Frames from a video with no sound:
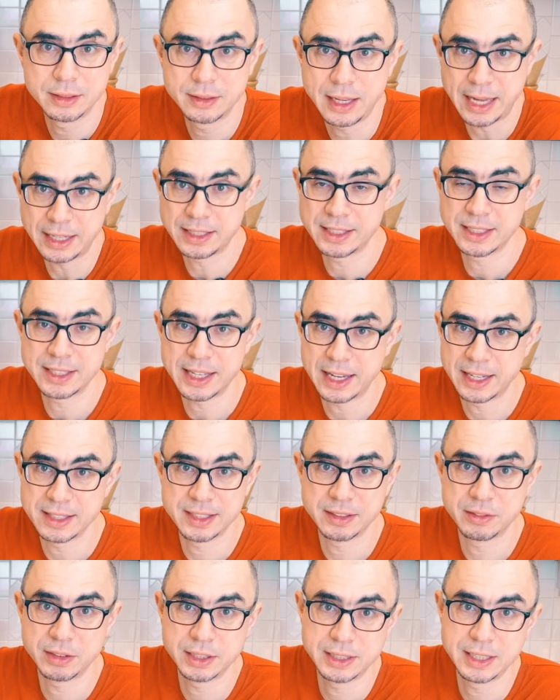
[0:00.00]
exercise
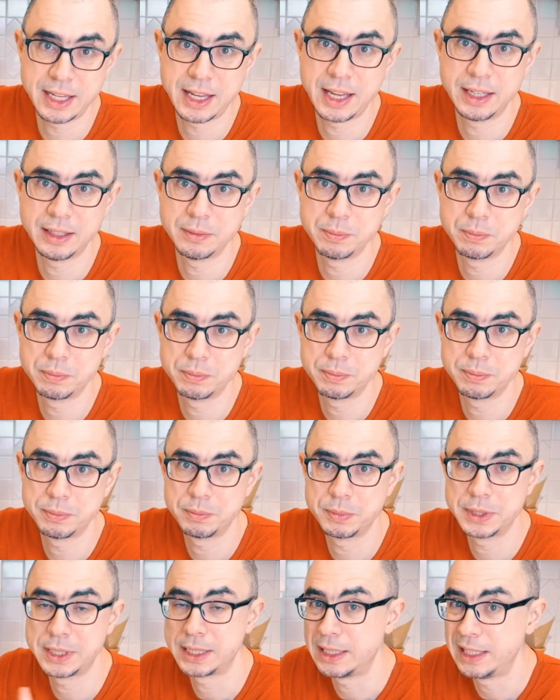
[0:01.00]
every day,
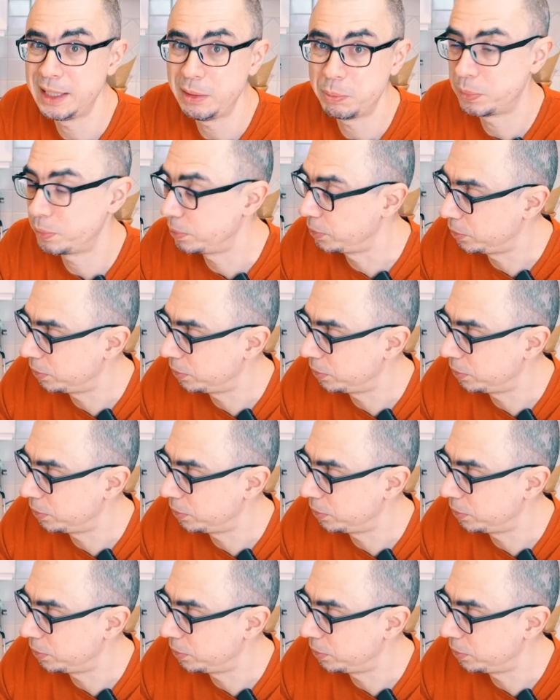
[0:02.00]
sleep